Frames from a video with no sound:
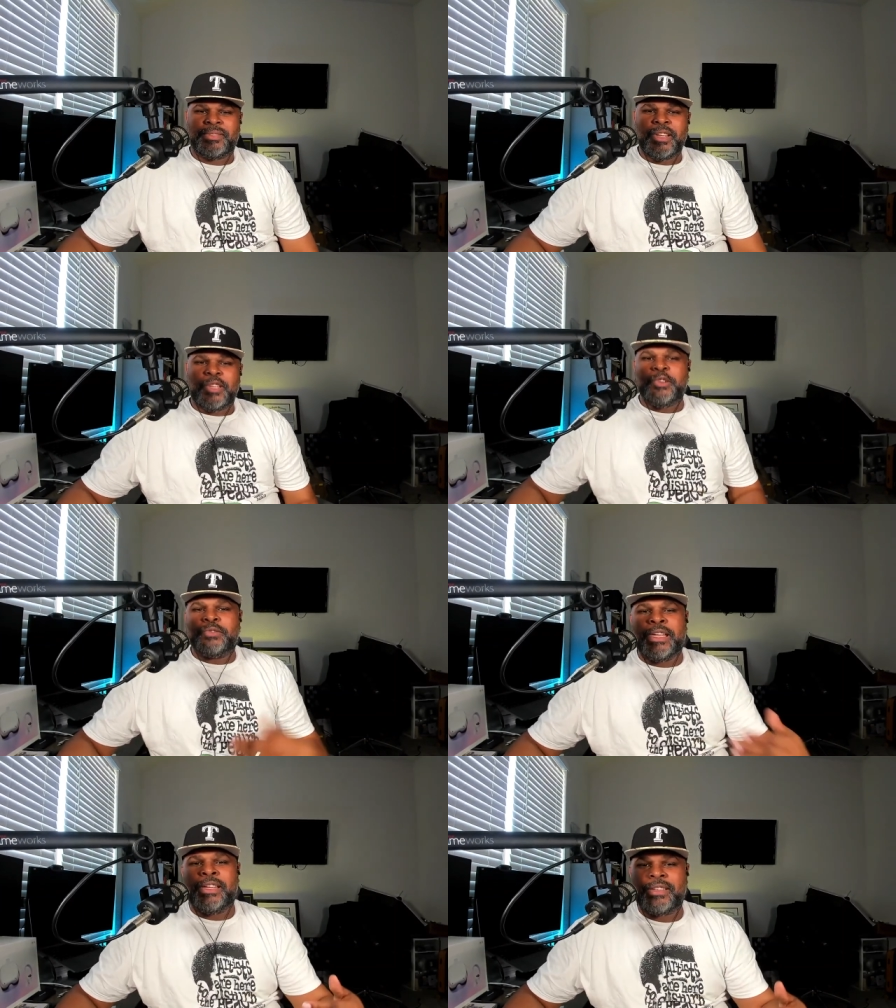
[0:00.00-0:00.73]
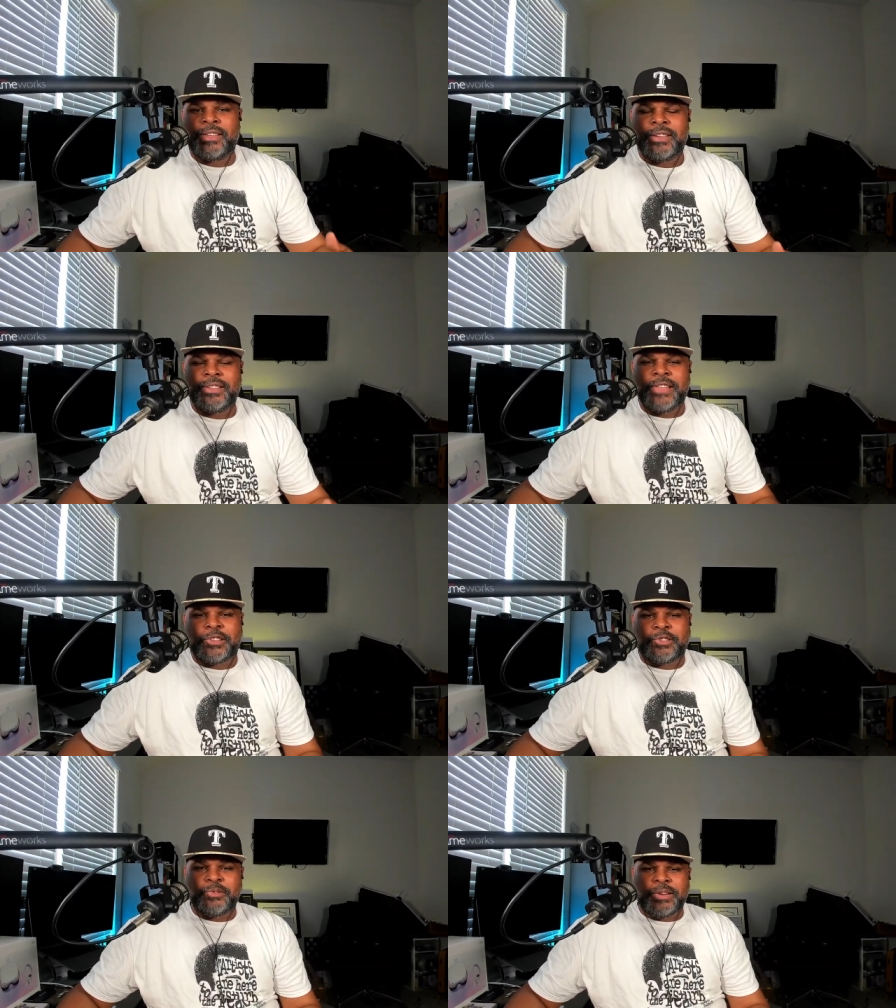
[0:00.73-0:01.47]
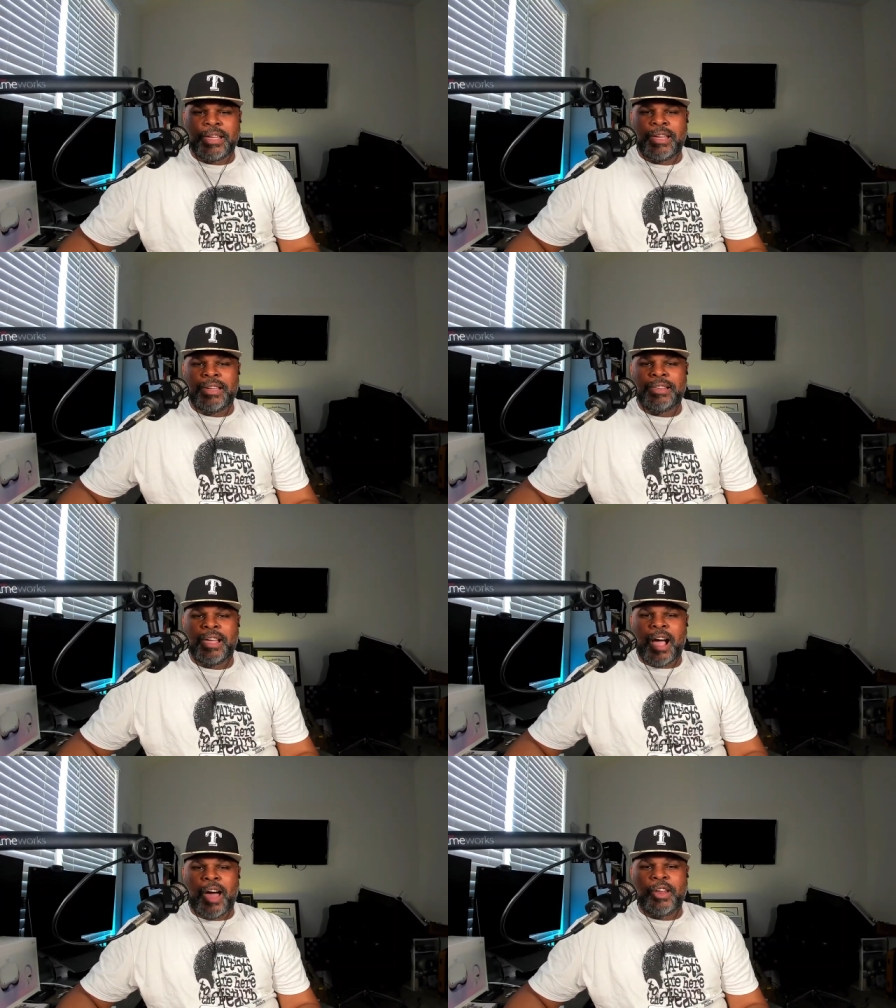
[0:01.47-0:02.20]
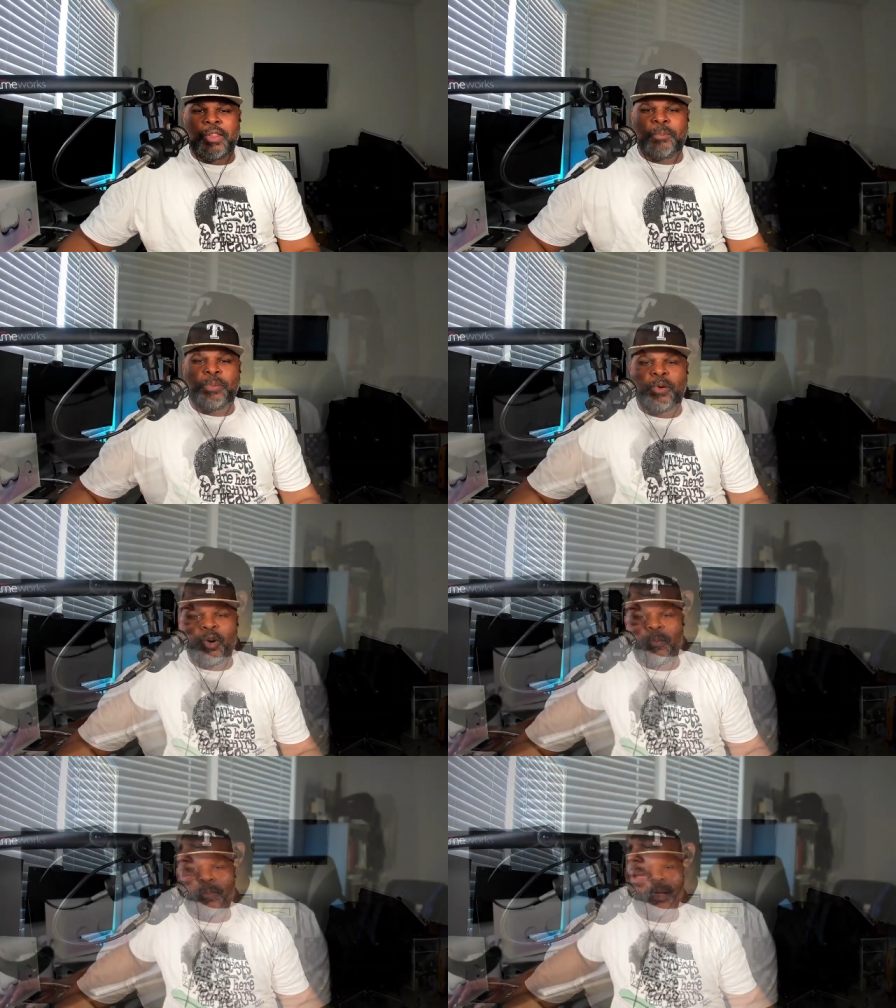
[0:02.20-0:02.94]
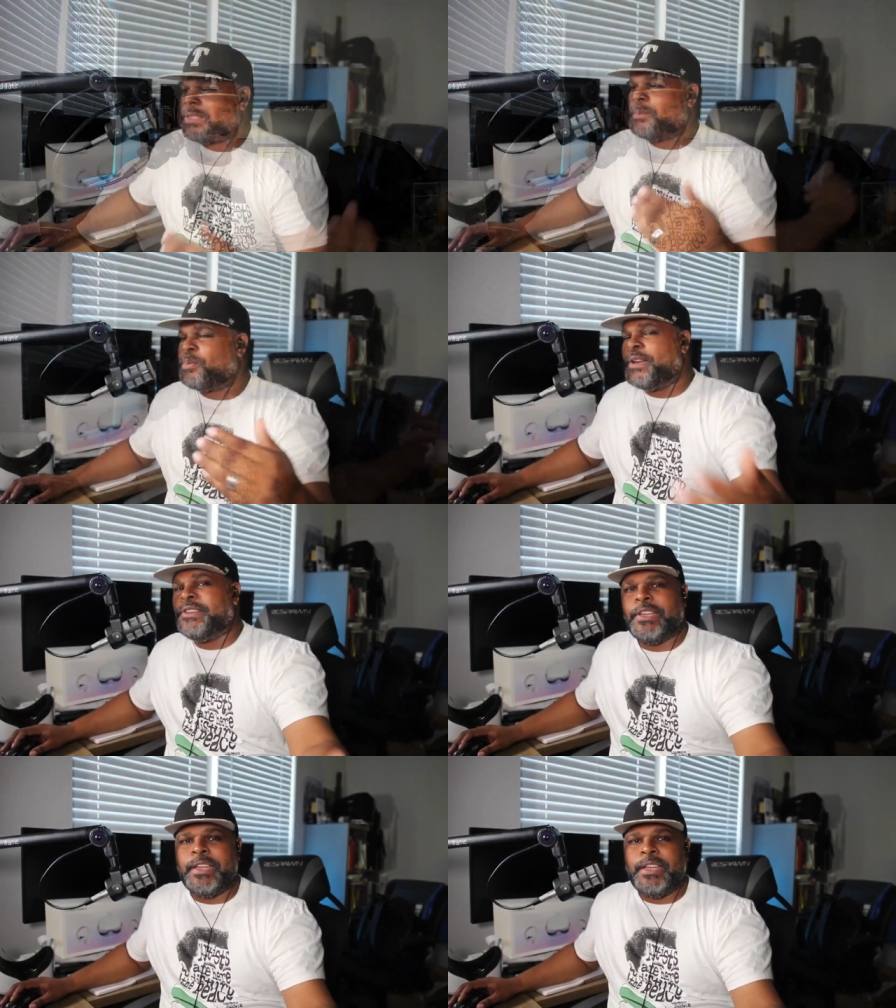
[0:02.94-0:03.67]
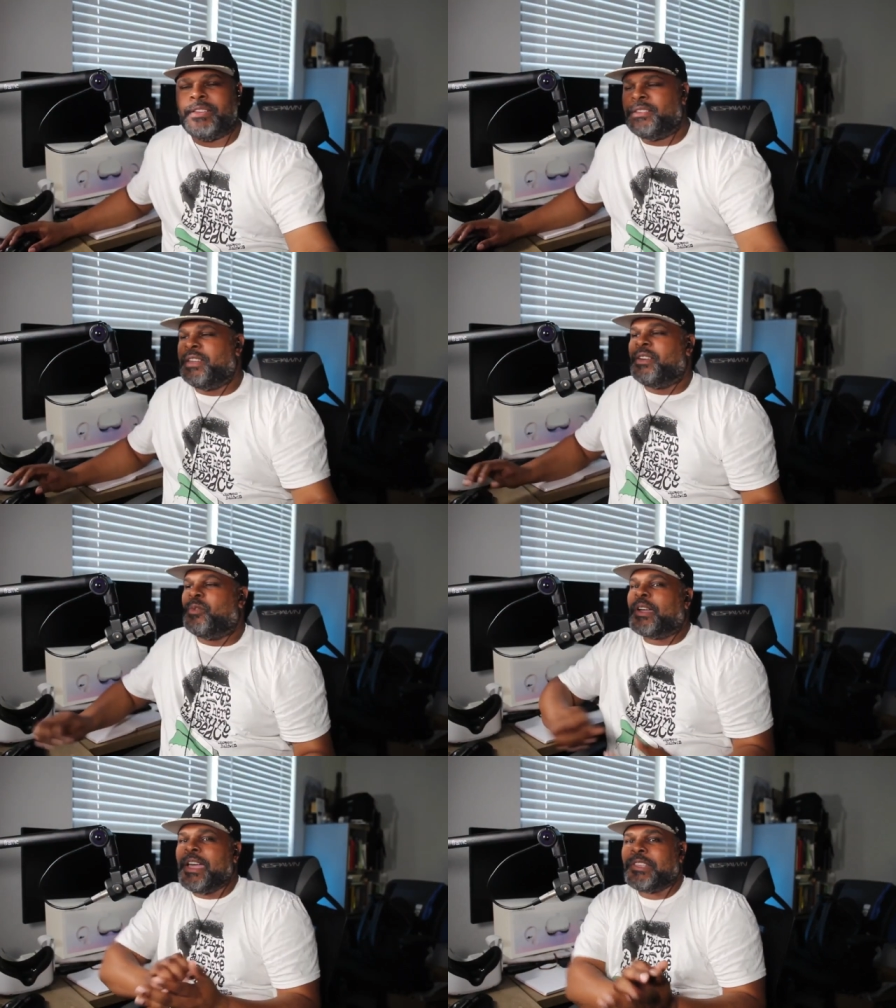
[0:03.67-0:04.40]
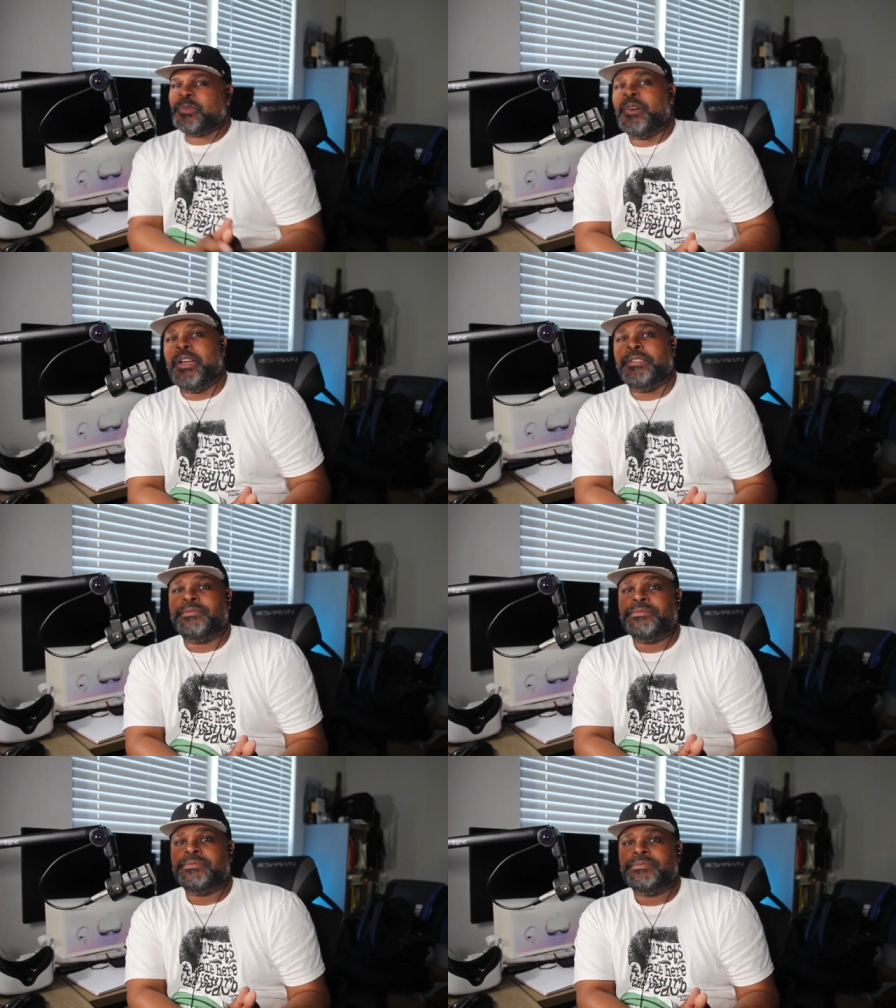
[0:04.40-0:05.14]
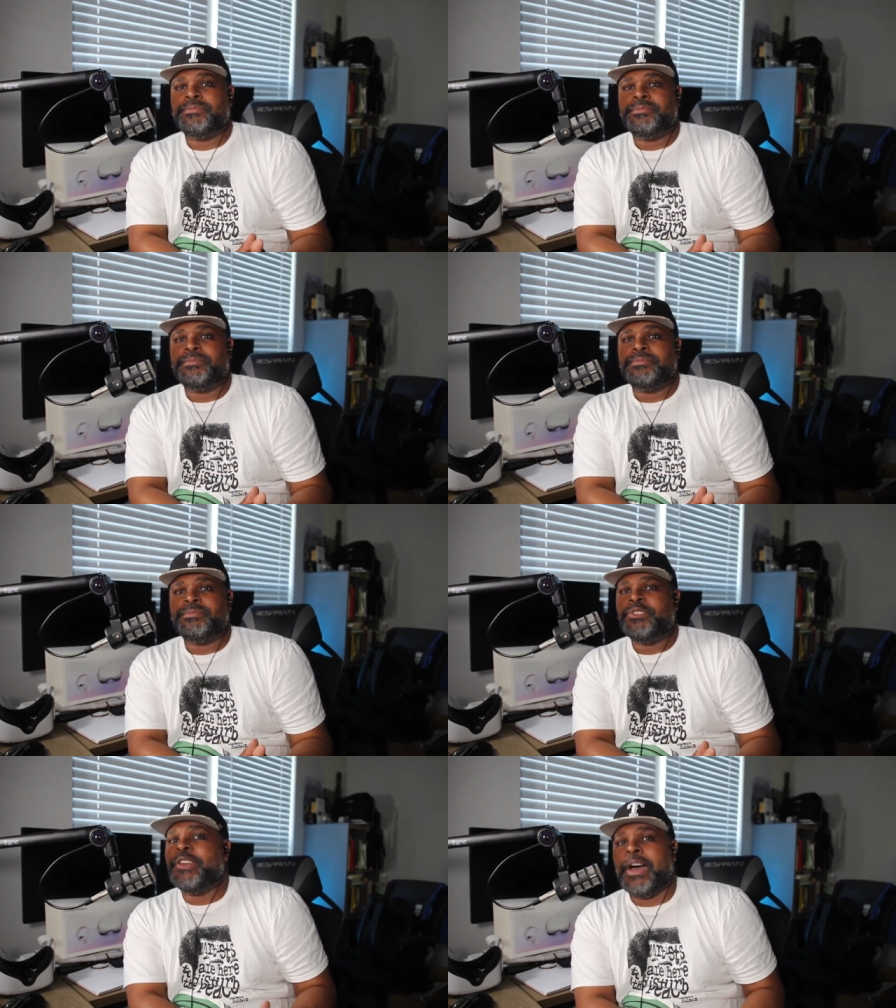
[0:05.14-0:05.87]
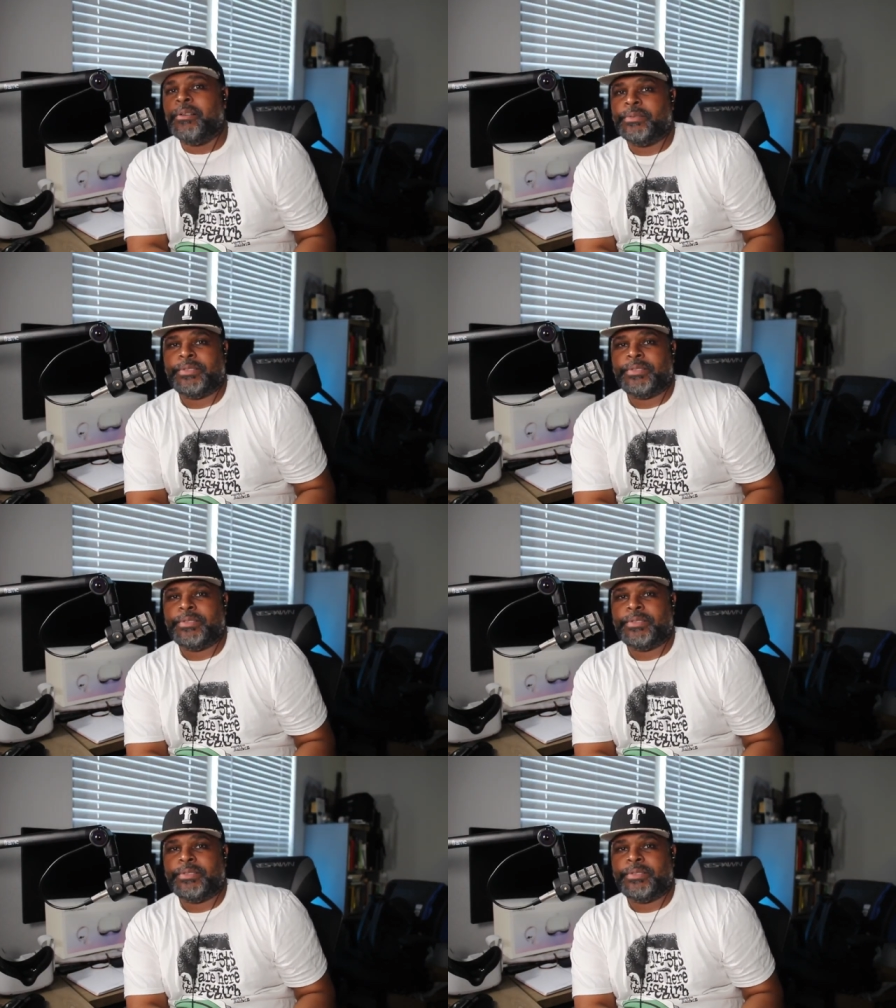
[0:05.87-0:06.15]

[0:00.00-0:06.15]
You think that you need another pulpit to preach in? Well, guess what? You don't.